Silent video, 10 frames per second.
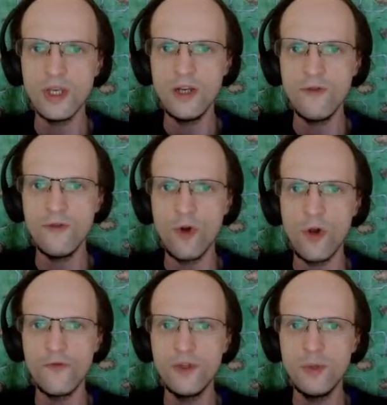
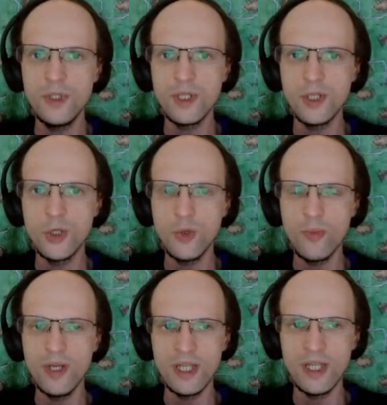involve using too
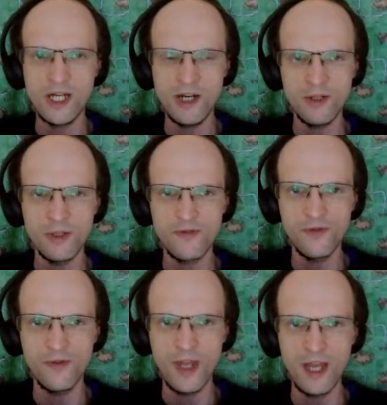many tiles for
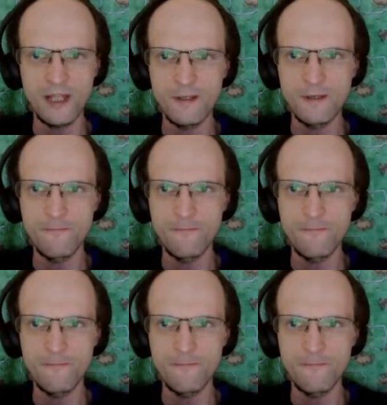that.